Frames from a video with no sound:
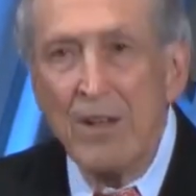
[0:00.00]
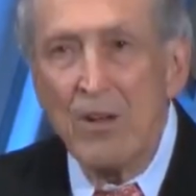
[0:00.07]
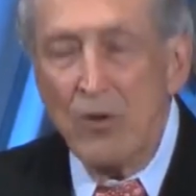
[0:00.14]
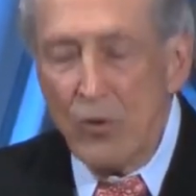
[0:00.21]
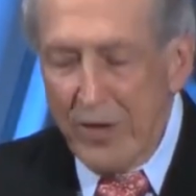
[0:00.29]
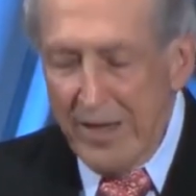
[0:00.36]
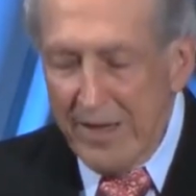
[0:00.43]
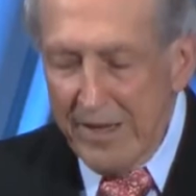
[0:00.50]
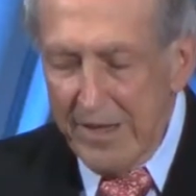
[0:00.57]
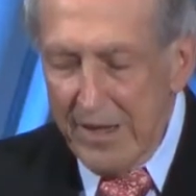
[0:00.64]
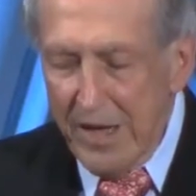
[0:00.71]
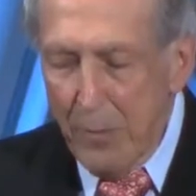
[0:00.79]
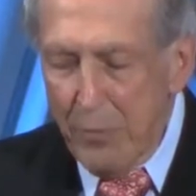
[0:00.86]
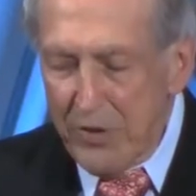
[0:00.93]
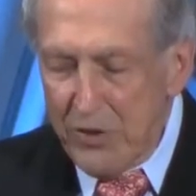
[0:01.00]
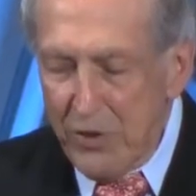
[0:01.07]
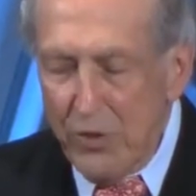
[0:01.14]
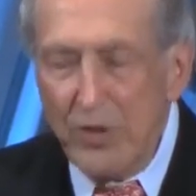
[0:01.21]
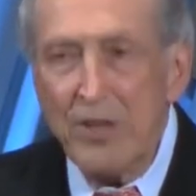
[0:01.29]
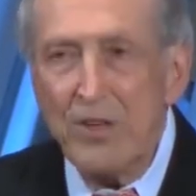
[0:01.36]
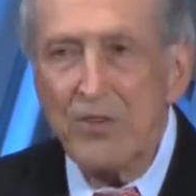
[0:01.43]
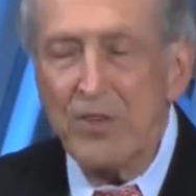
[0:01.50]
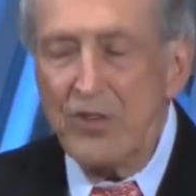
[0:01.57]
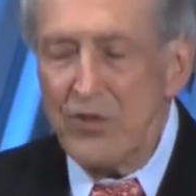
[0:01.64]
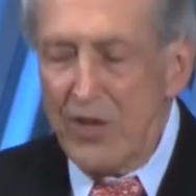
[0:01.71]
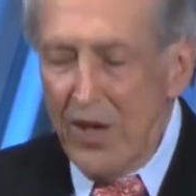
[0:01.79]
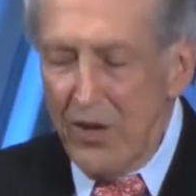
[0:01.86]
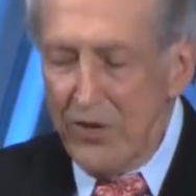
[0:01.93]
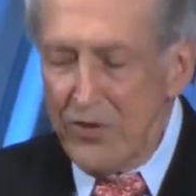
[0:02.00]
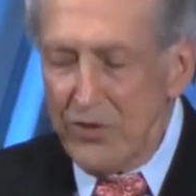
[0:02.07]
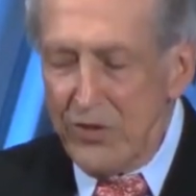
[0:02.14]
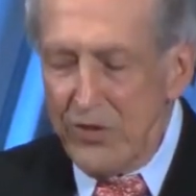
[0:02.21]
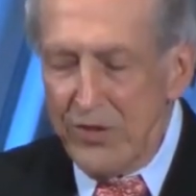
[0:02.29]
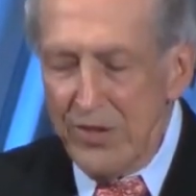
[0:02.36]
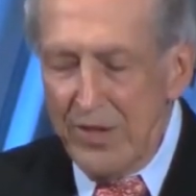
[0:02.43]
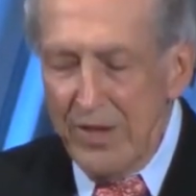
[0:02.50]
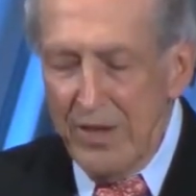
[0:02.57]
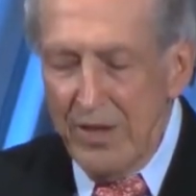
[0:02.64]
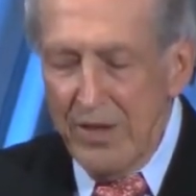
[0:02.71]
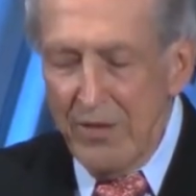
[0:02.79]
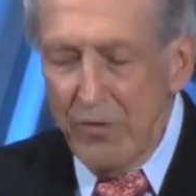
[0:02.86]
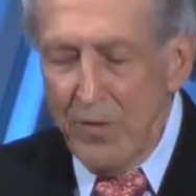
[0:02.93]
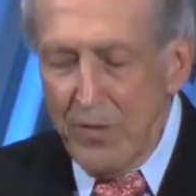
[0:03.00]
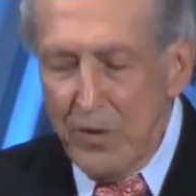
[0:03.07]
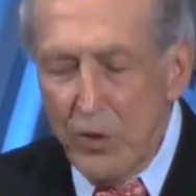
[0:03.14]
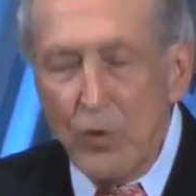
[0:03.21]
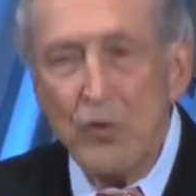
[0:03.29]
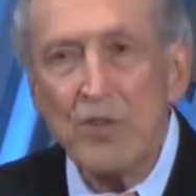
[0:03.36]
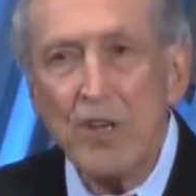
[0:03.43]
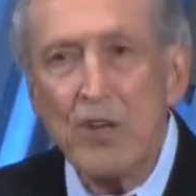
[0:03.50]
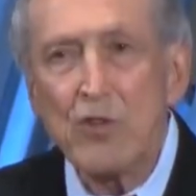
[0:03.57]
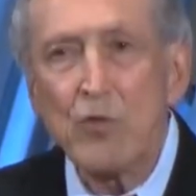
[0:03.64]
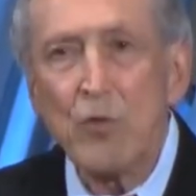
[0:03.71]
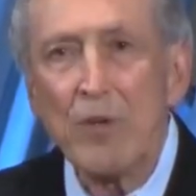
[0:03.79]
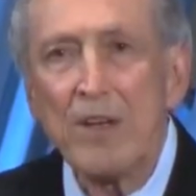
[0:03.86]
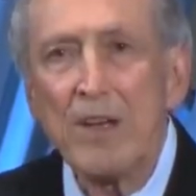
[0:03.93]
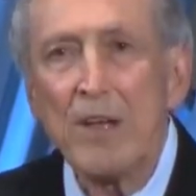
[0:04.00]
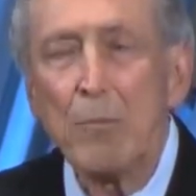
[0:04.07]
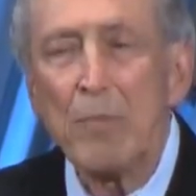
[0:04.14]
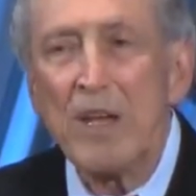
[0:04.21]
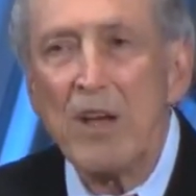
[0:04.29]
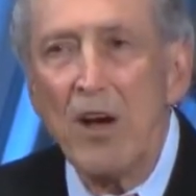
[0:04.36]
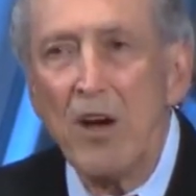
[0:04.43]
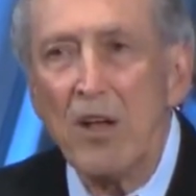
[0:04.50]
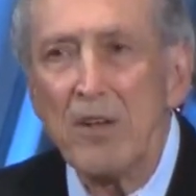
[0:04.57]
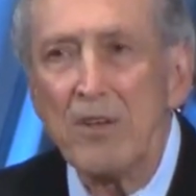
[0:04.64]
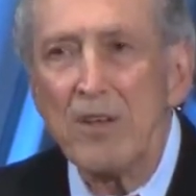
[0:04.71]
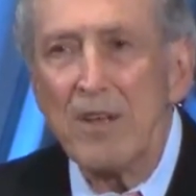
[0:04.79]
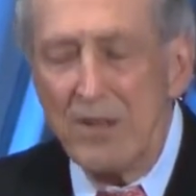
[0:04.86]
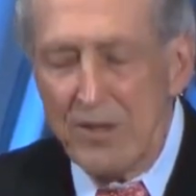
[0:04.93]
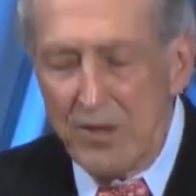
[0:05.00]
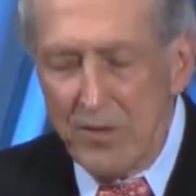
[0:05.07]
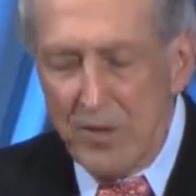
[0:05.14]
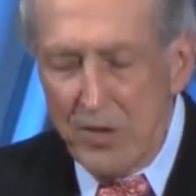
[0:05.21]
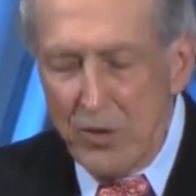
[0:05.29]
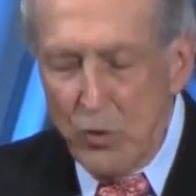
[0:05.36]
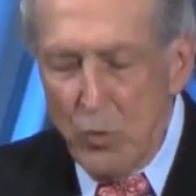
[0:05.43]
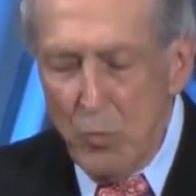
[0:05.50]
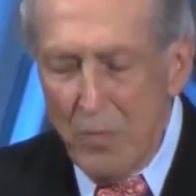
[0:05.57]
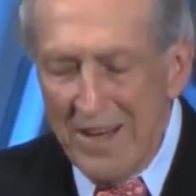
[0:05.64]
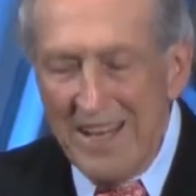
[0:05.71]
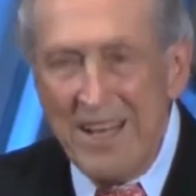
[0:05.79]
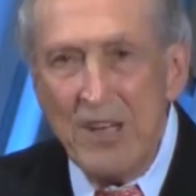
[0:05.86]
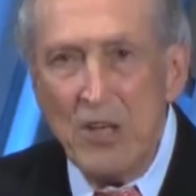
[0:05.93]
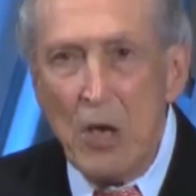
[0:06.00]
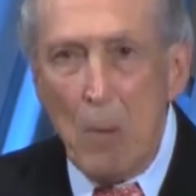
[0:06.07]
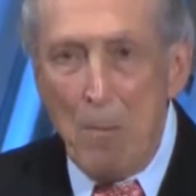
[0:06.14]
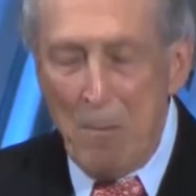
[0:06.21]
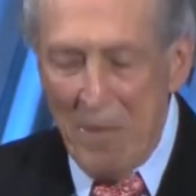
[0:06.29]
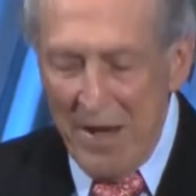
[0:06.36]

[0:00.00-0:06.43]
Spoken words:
Looking at opportunities and challenges for the new century and beyond into the new millennium.